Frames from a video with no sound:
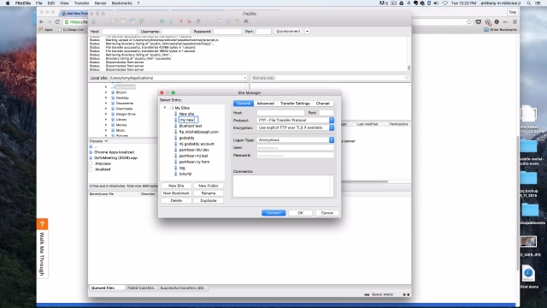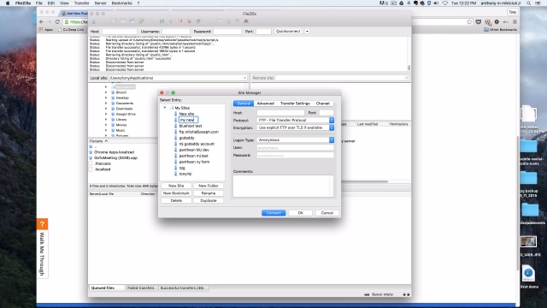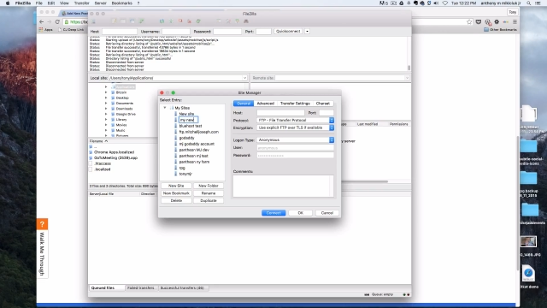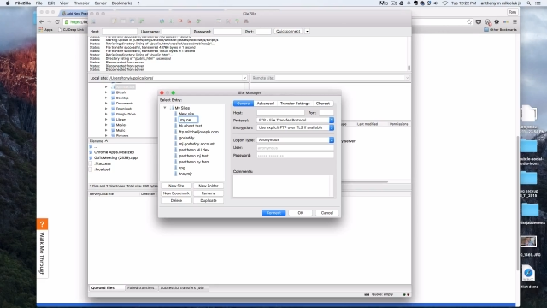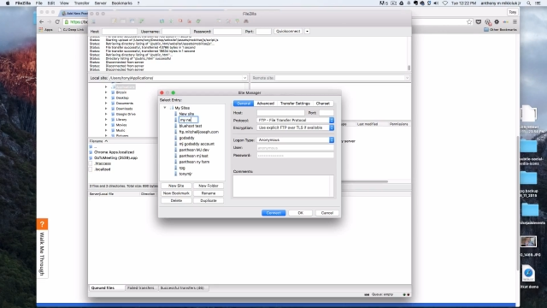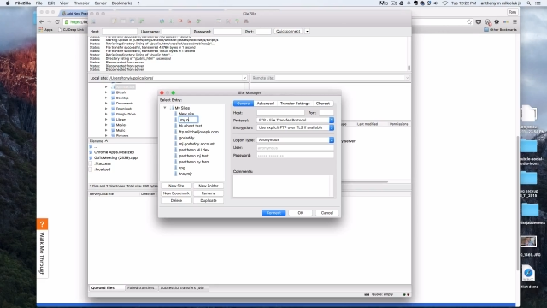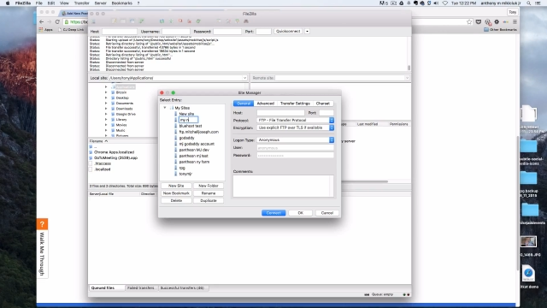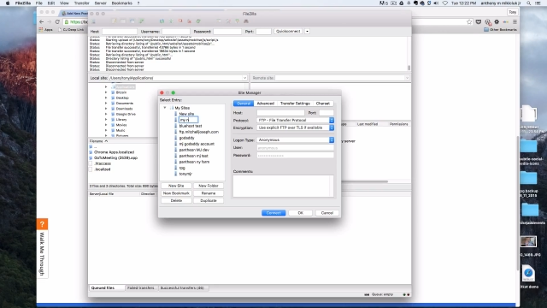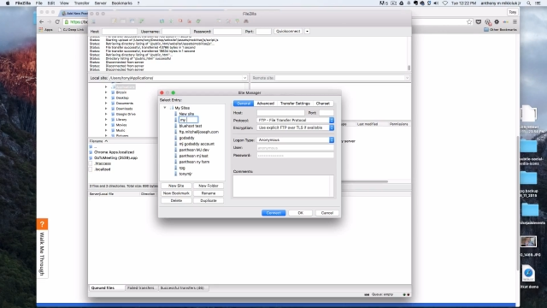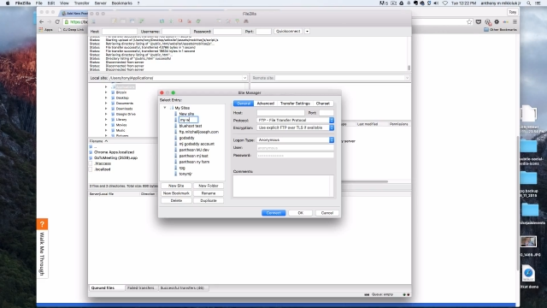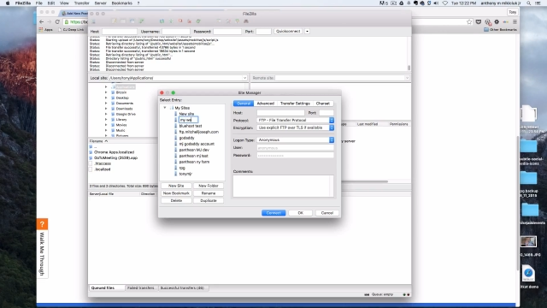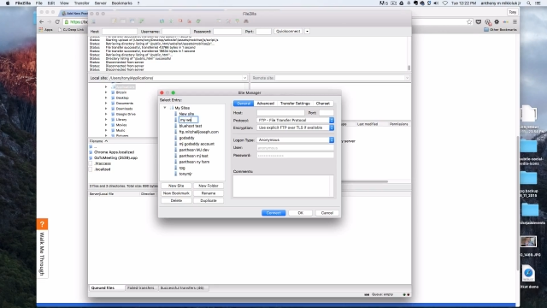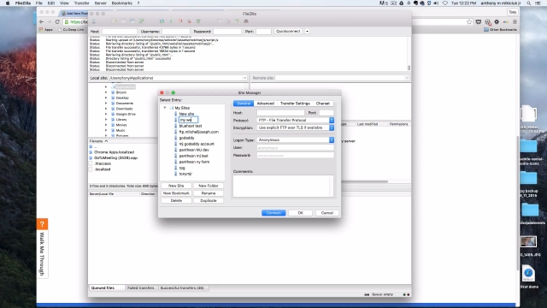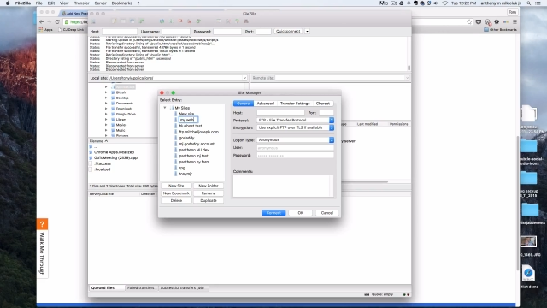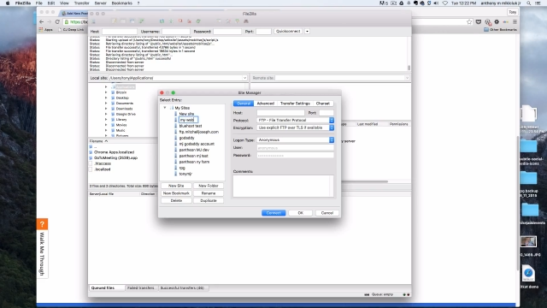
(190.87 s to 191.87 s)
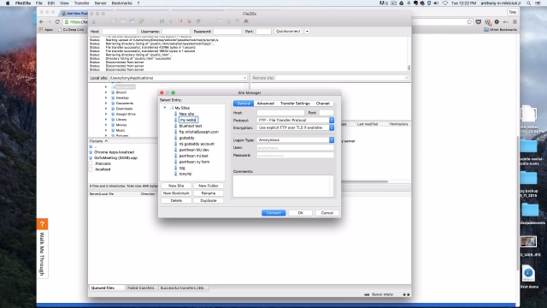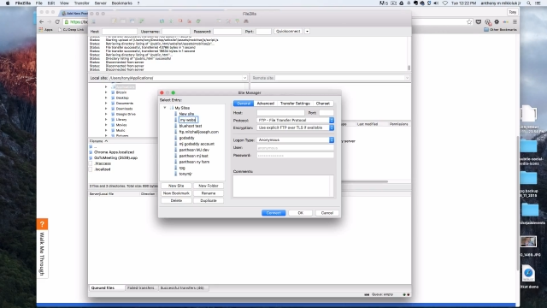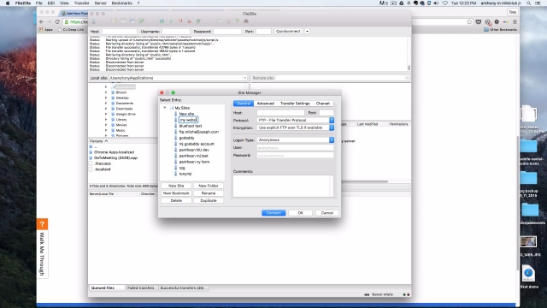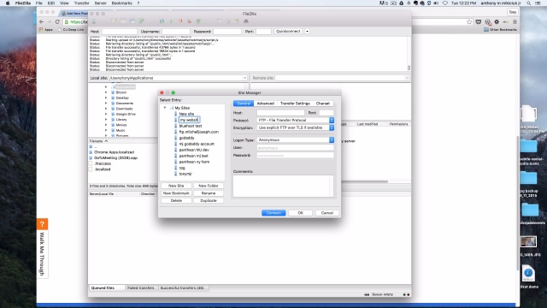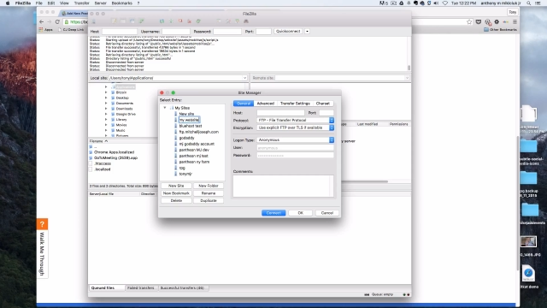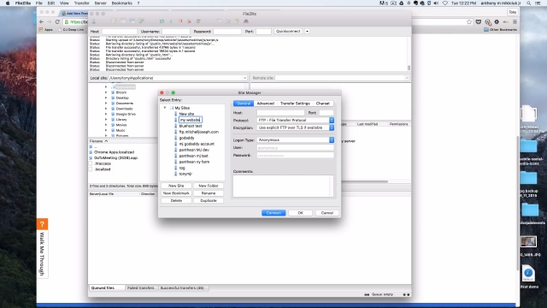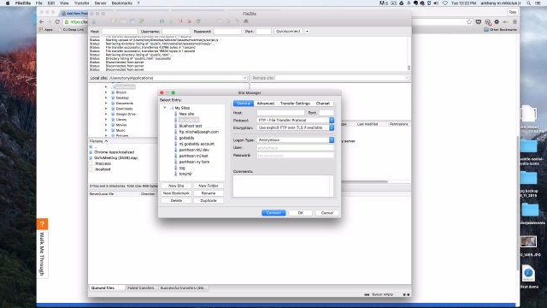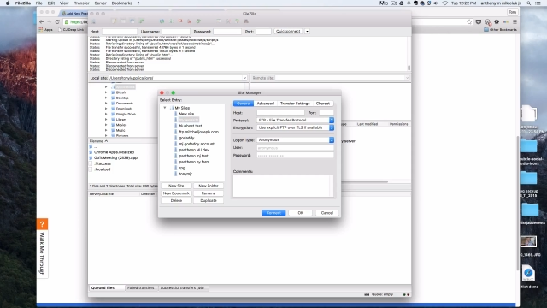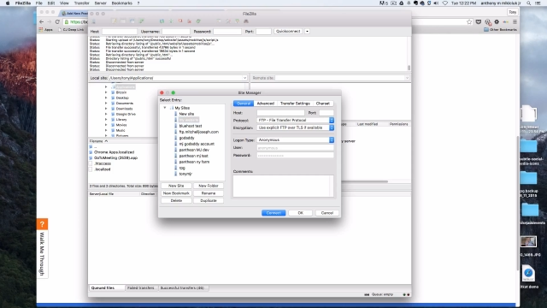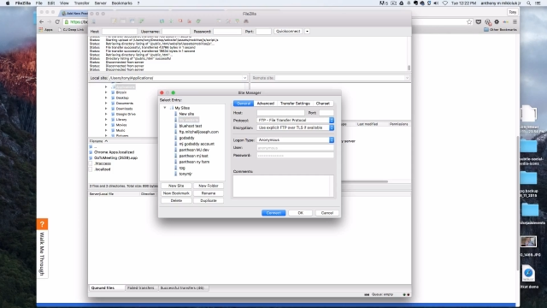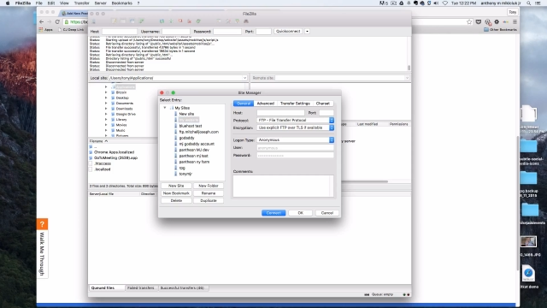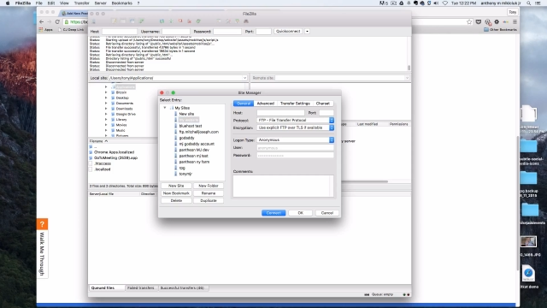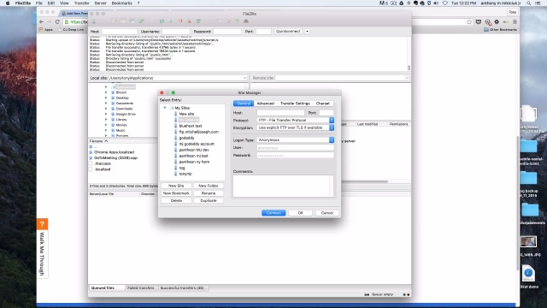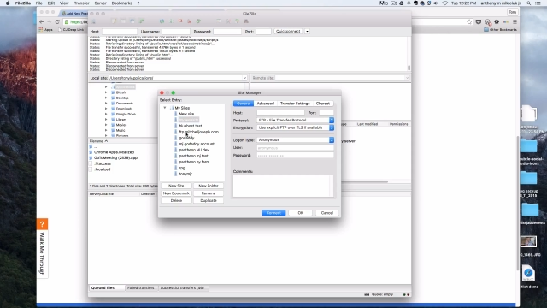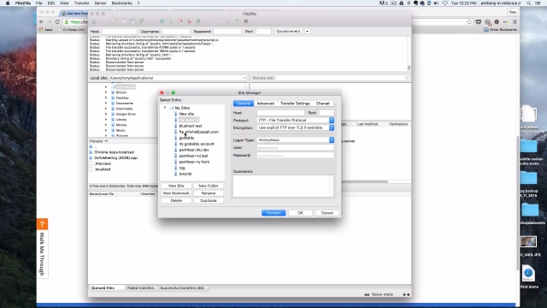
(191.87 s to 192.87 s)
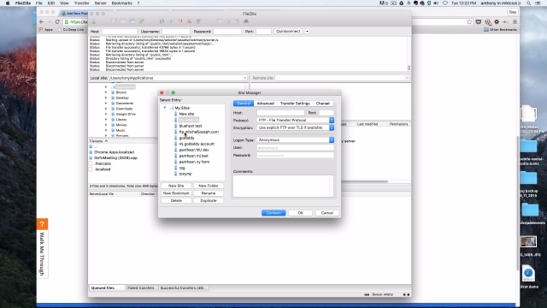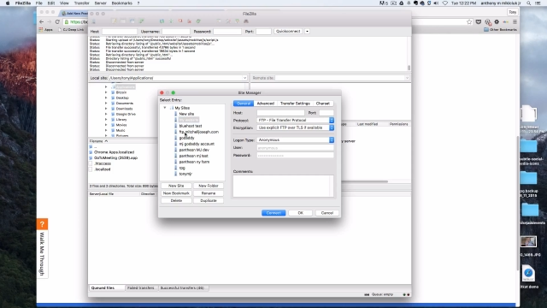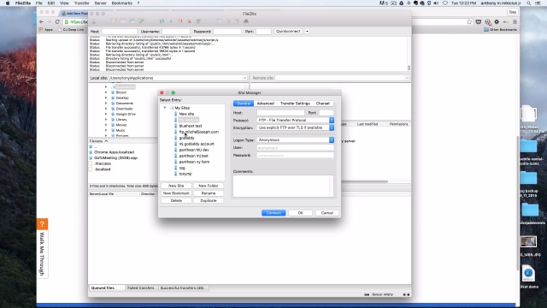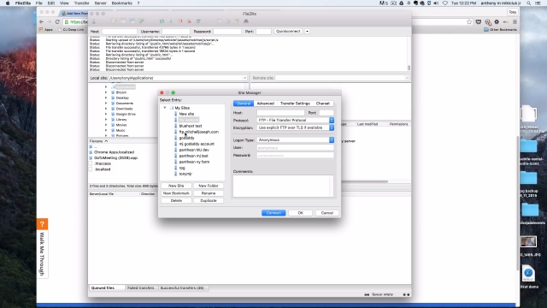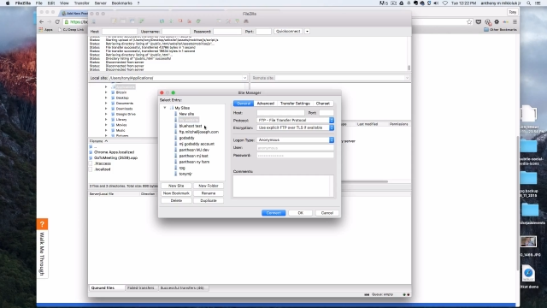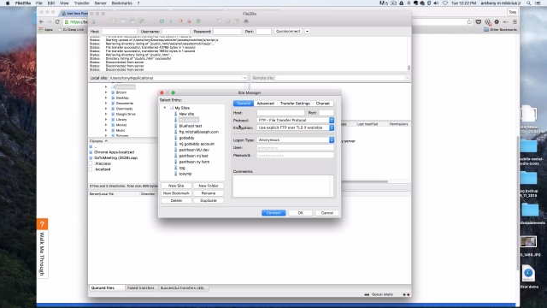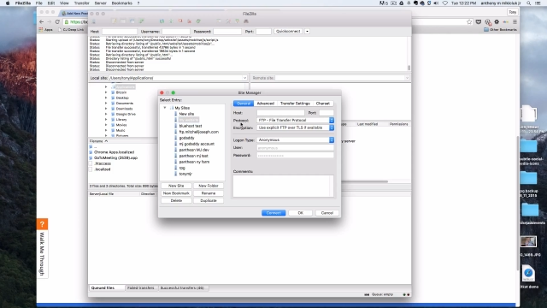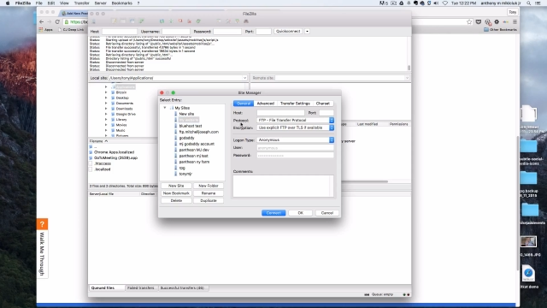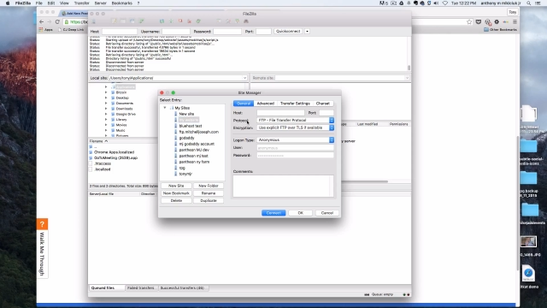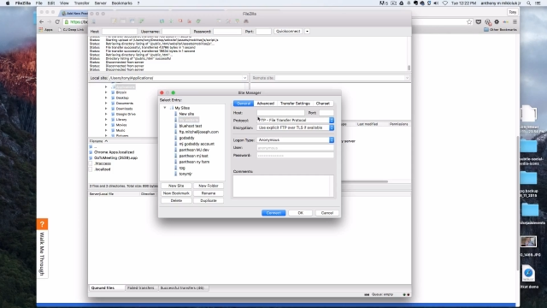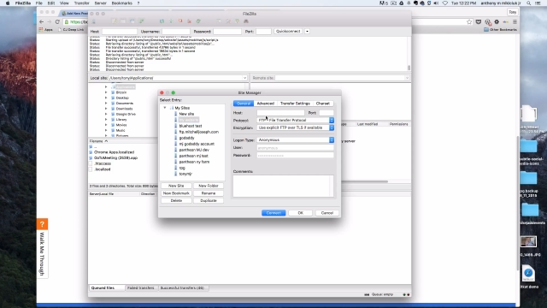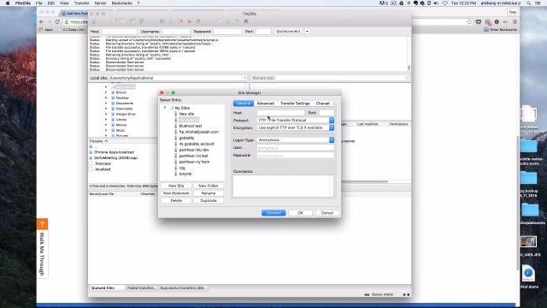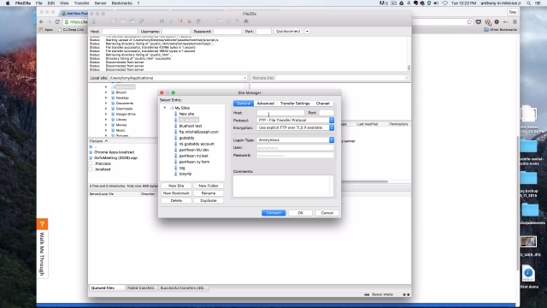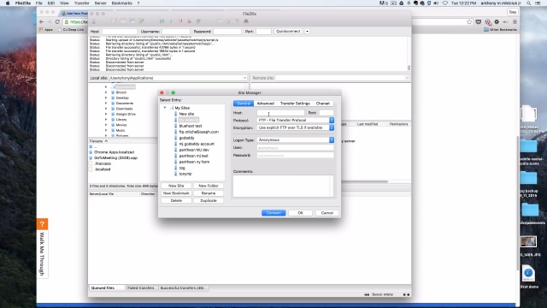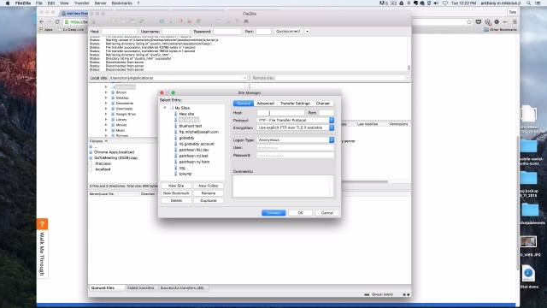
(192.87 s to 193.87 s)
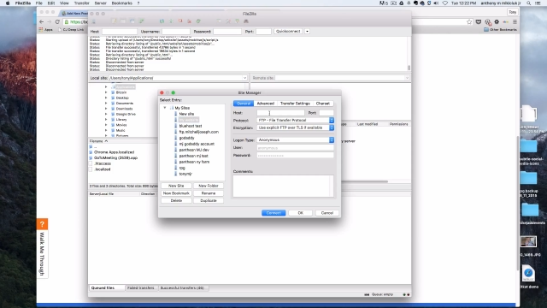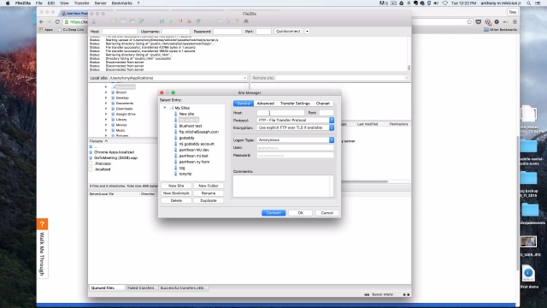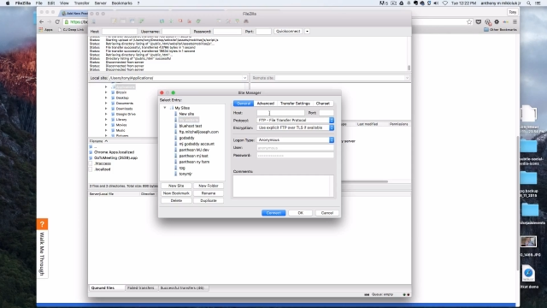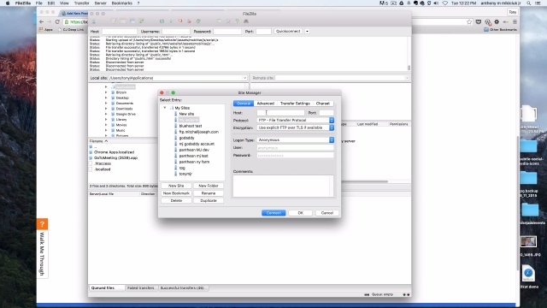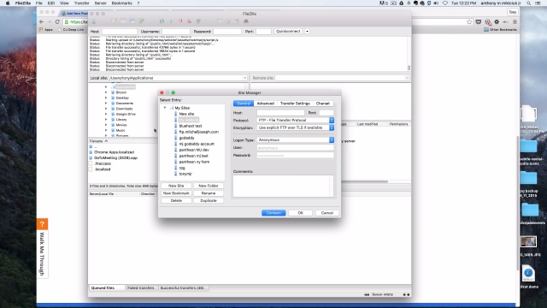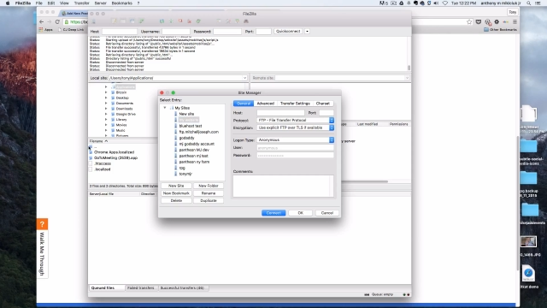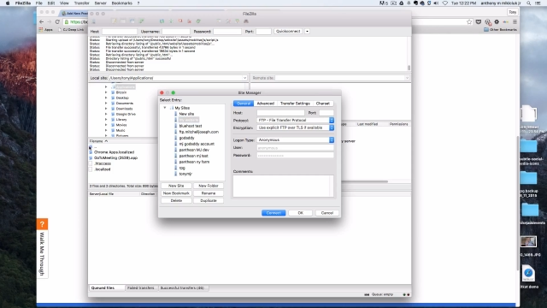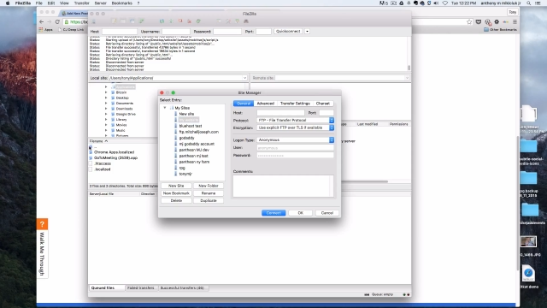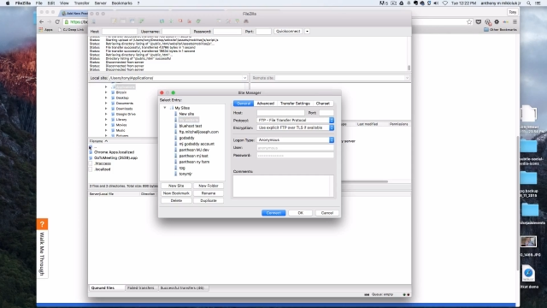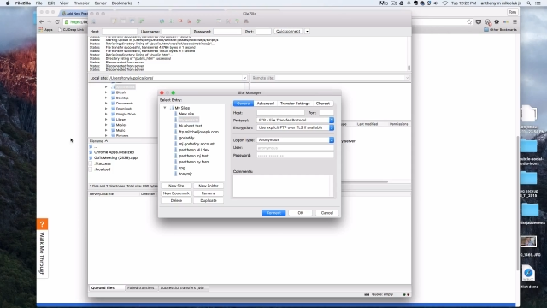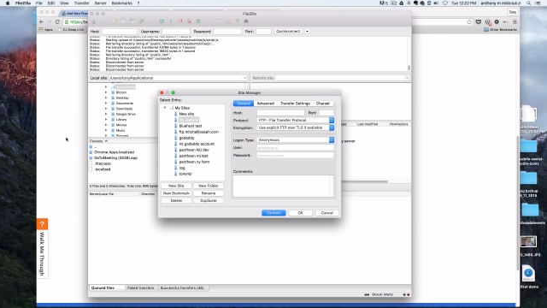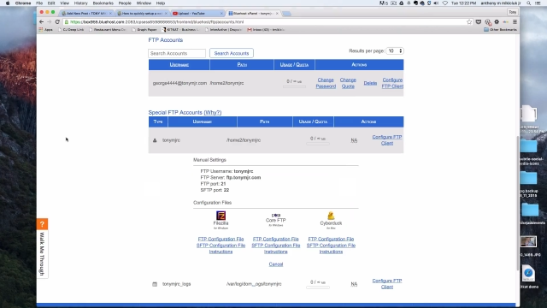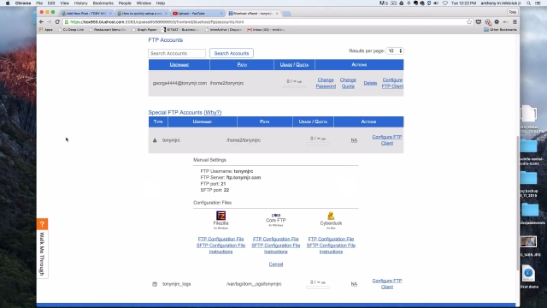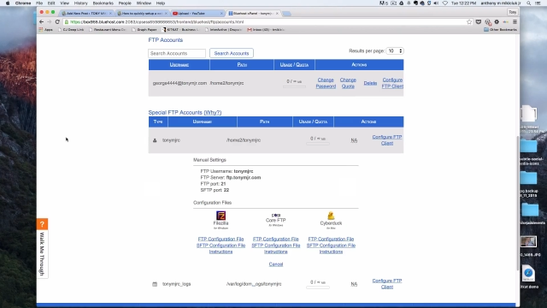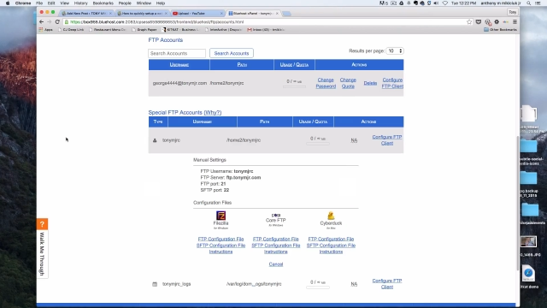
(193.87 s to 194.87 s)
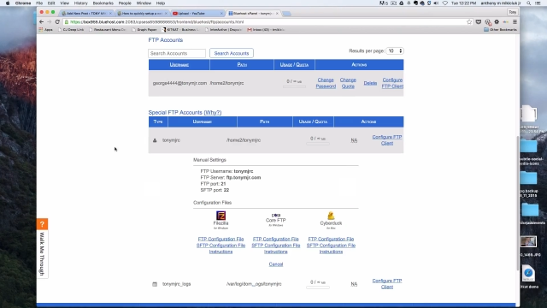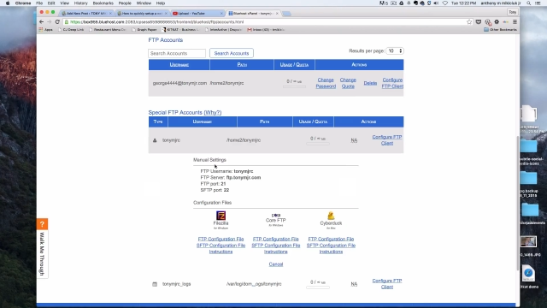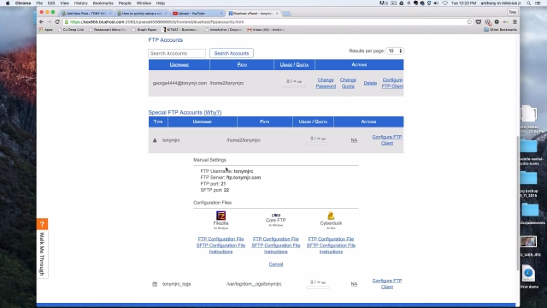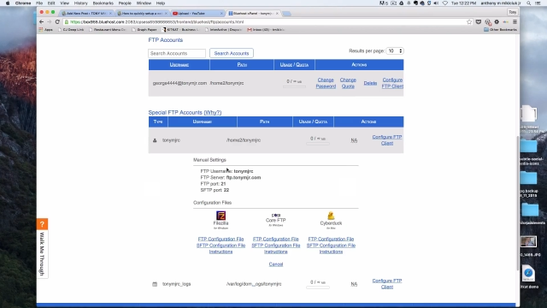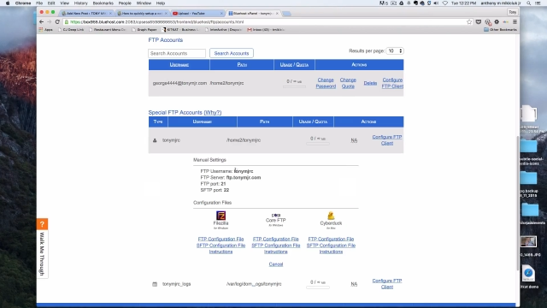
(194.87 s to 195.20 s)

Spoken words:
[unreadable: no face in view]